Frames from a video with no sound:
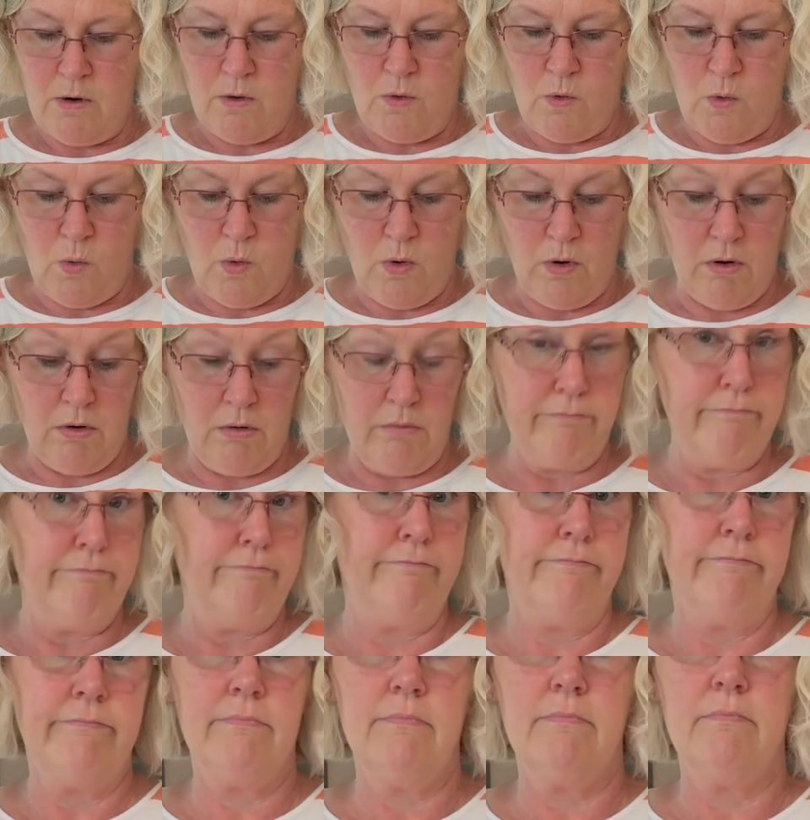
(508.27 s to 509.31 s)
or
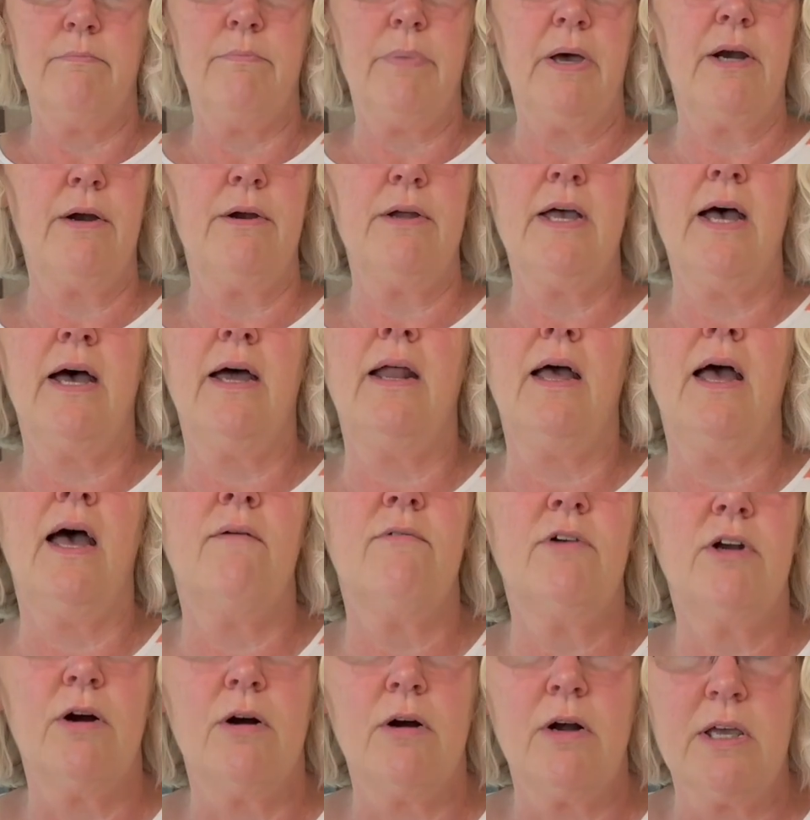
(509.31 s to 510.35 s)
better yet, have
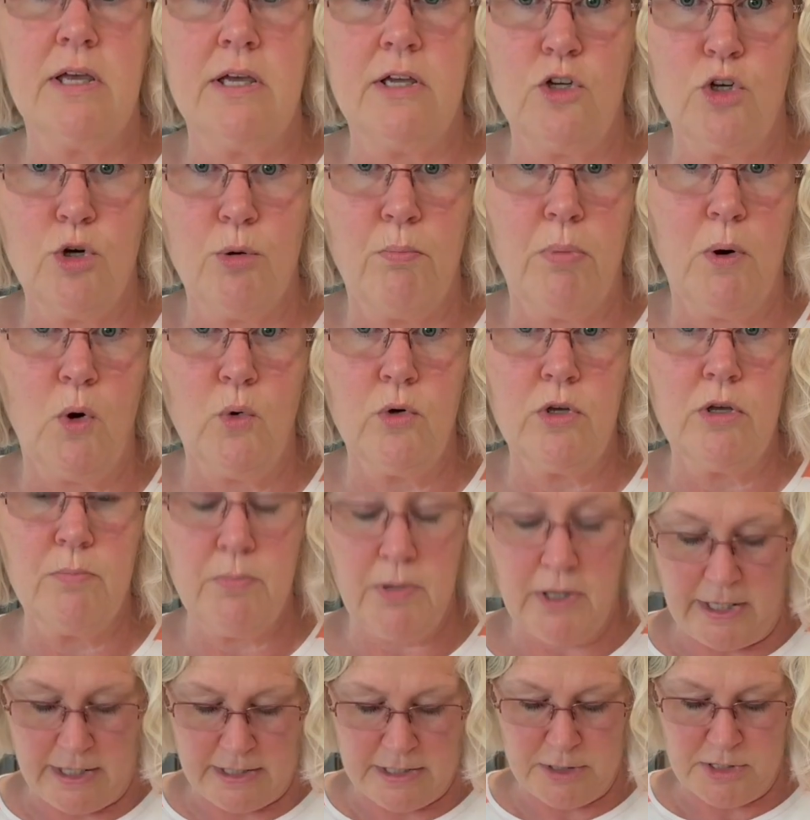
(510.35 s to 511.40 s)
it already in your bowl you
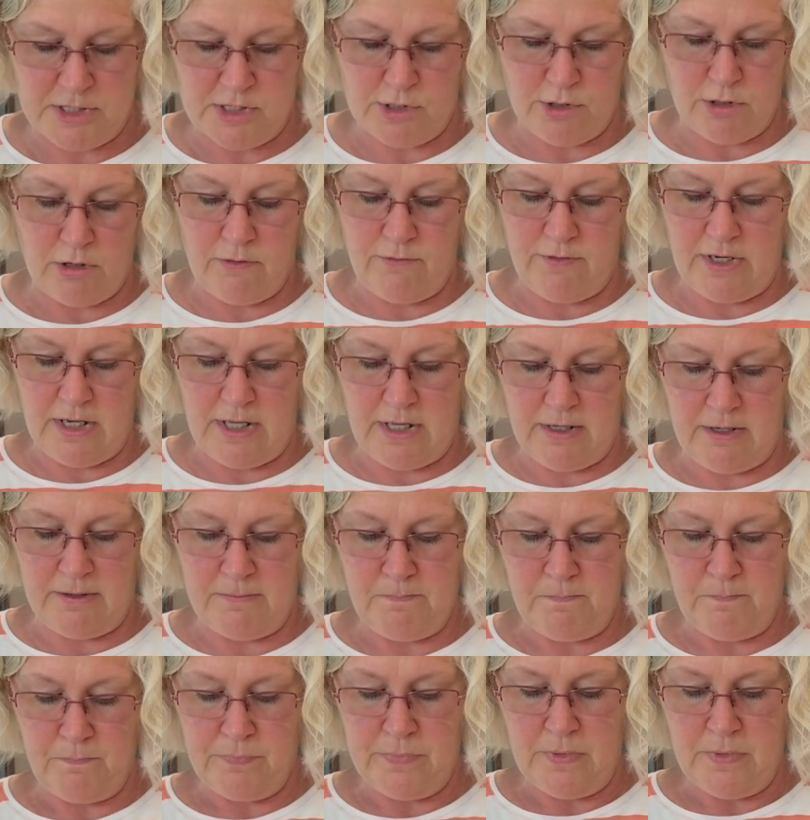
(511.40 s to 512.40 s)
plan to serve it in.